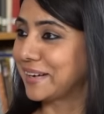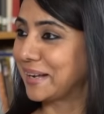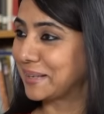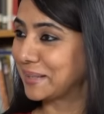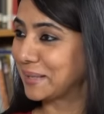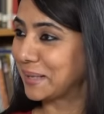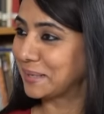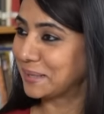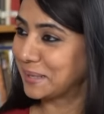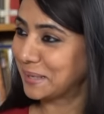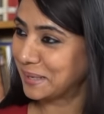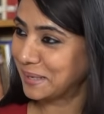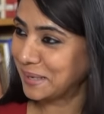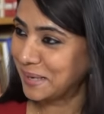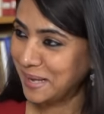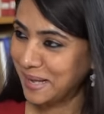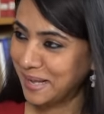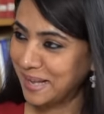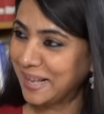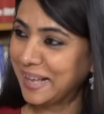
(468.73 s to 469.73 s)
And then the
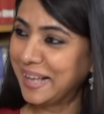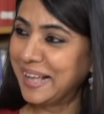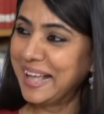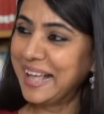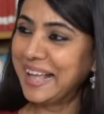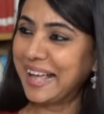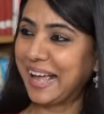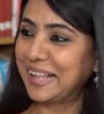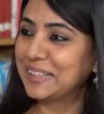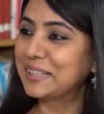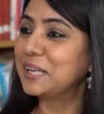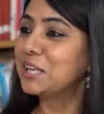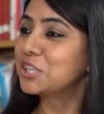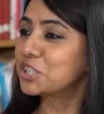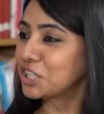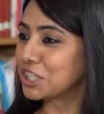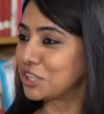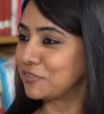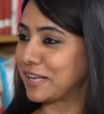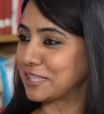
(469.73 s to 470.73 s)
the
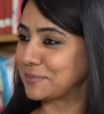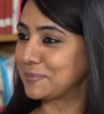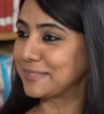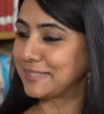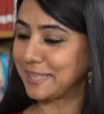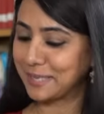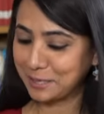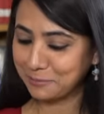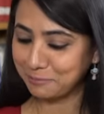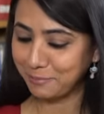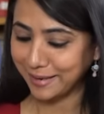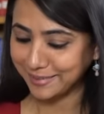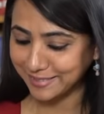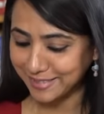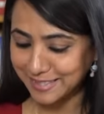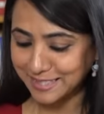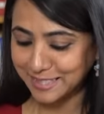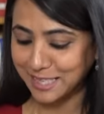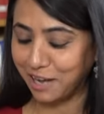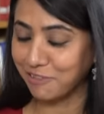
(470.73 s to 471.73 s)
initiative has been taken by
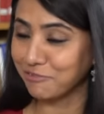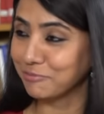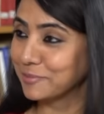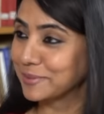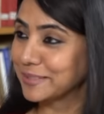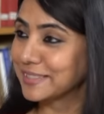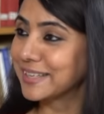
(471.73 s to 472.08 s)
this government.